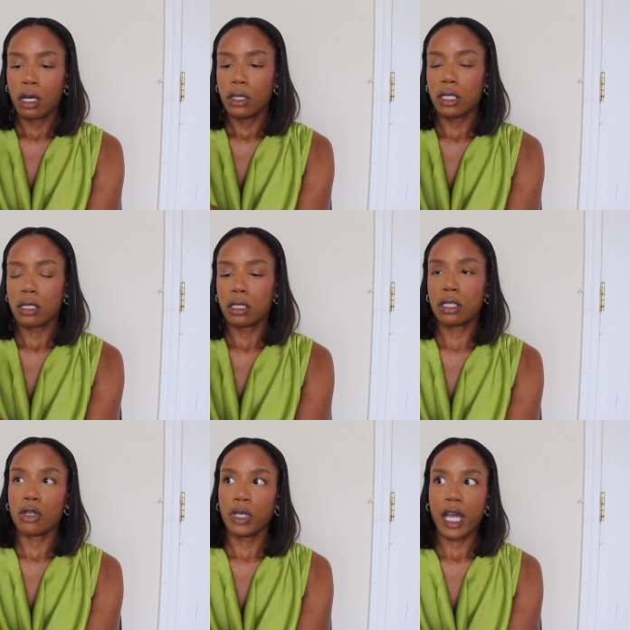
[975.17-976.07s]
This is
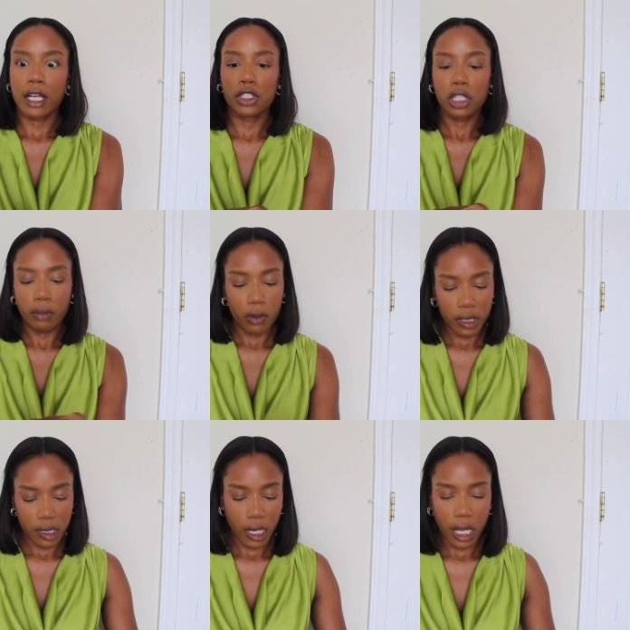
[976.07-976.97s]
Sonia Kashuk, but
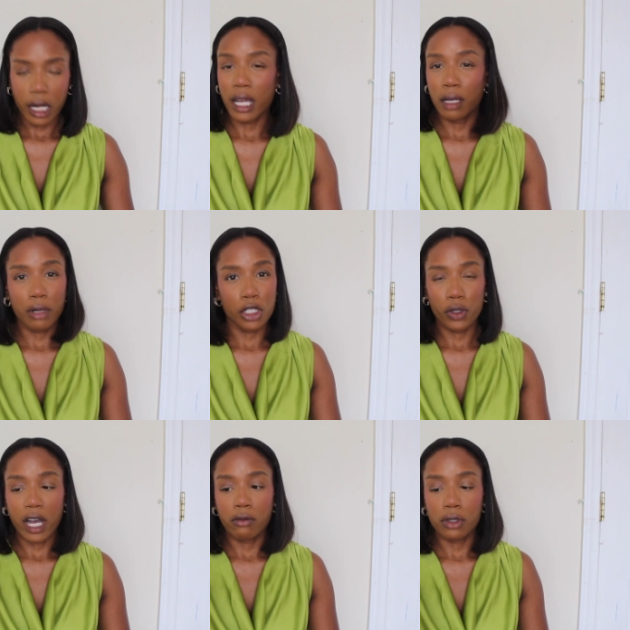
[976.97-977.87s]
once again, any brush you
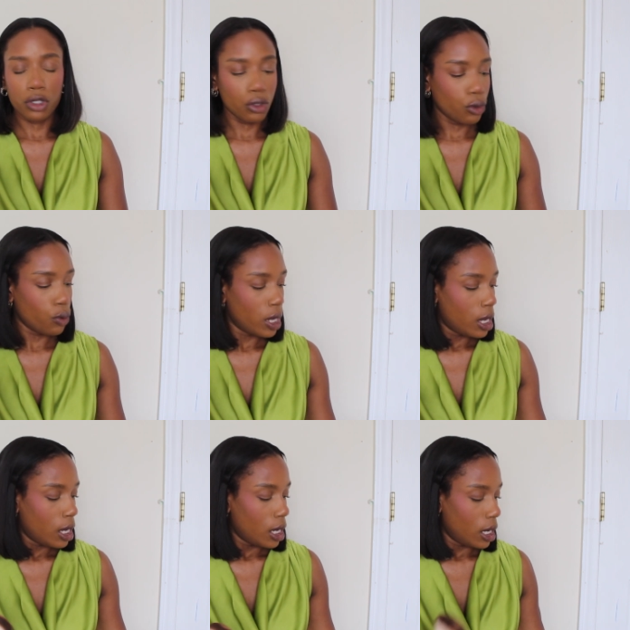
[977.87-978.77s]
have will do.
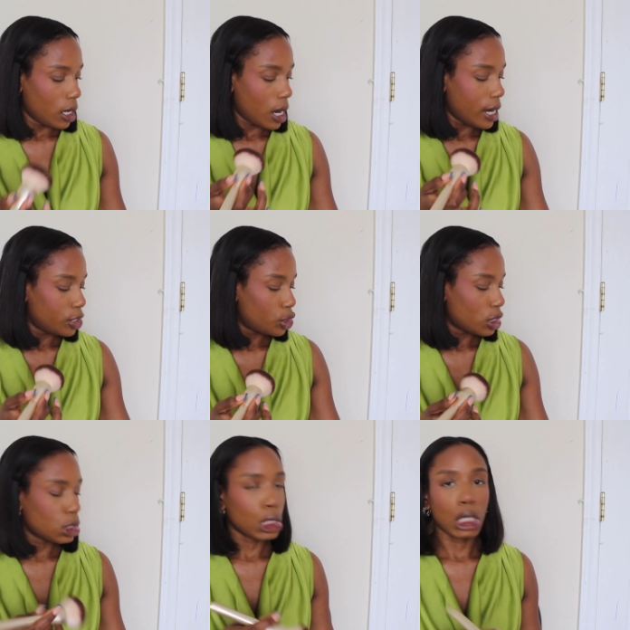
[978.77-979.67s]
And I
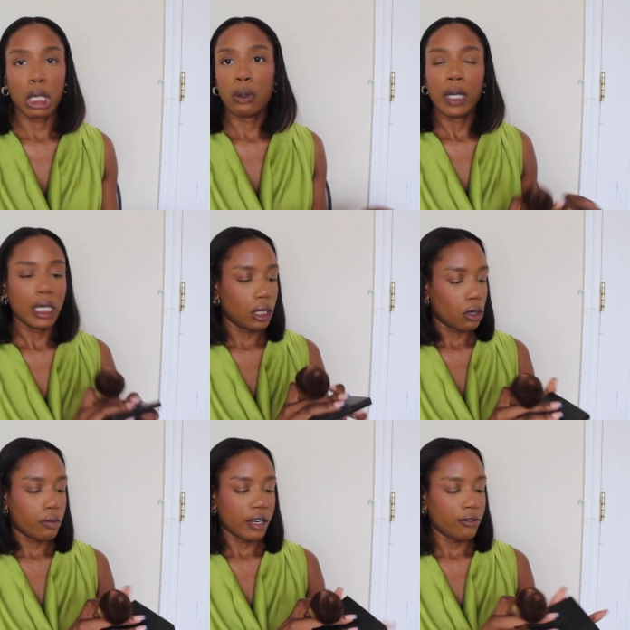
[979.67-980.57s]
just go in
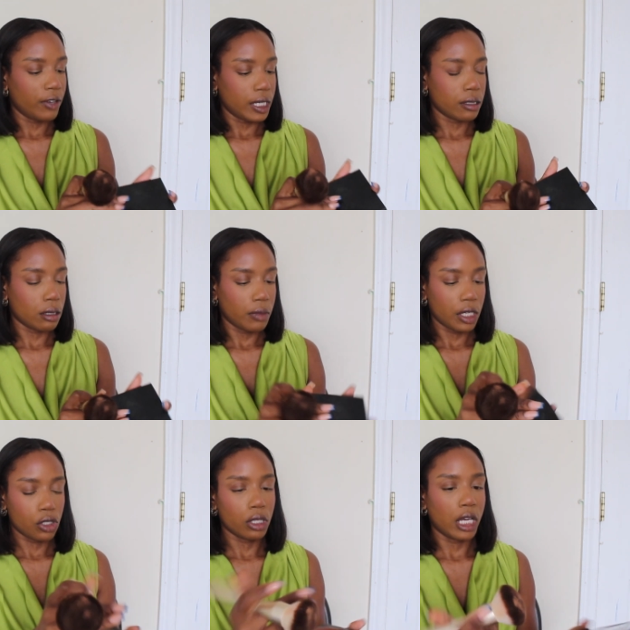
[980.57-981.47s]
on my face to make
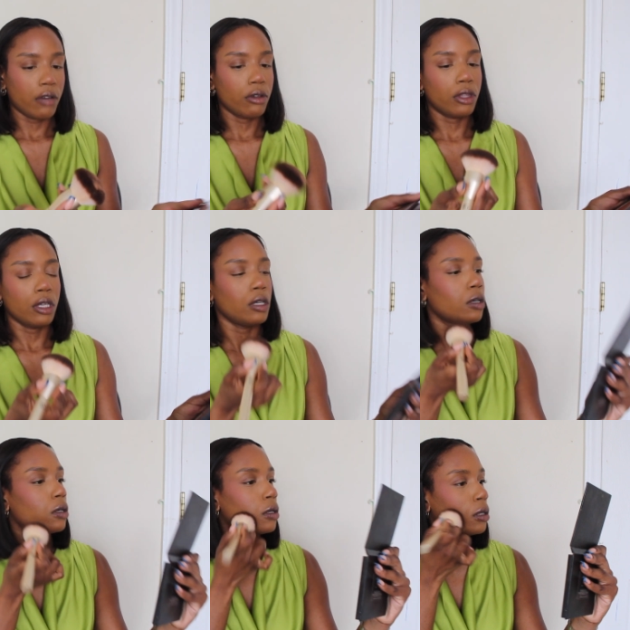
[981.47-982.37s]
sure that everything
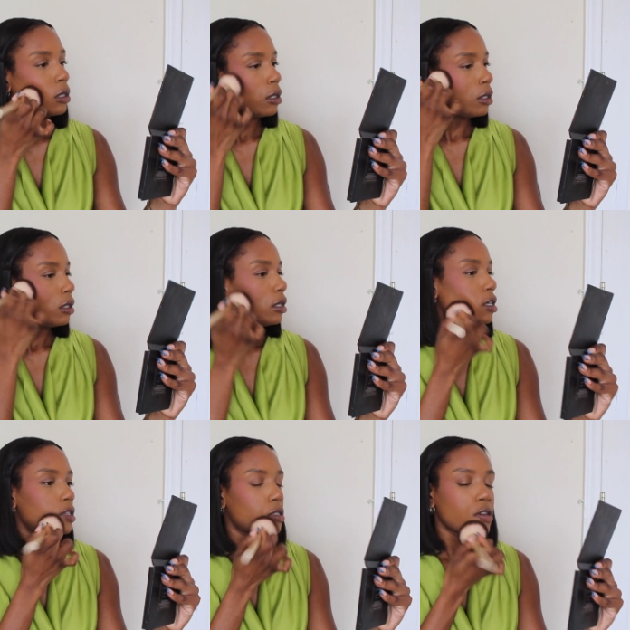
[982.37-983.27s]

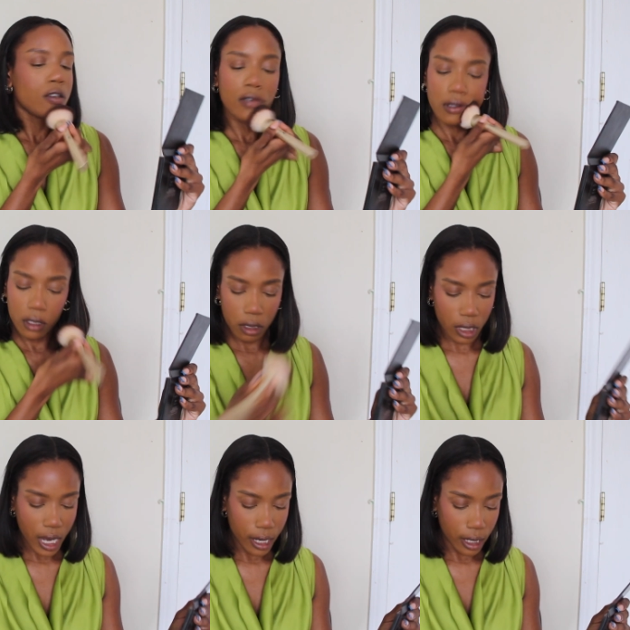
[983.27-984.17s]
is
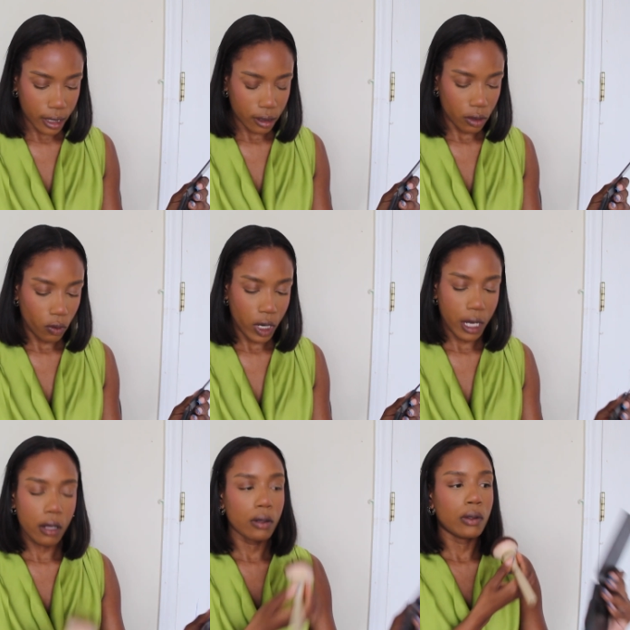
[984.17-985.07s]
set nice and
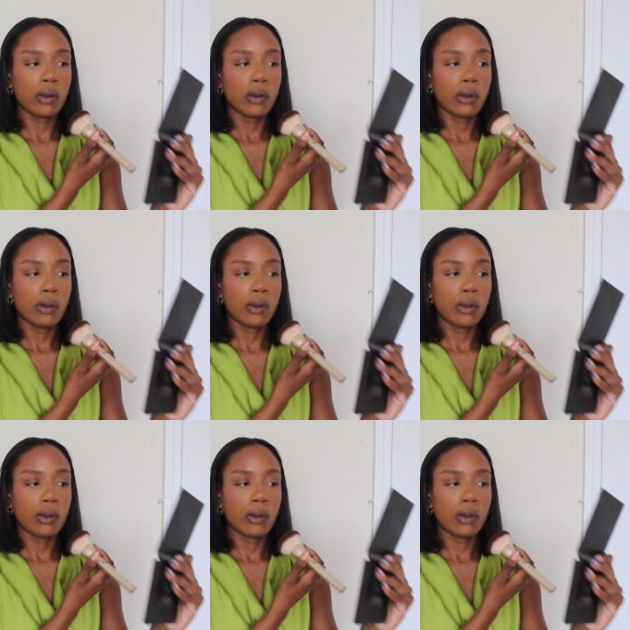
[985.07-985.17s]
well.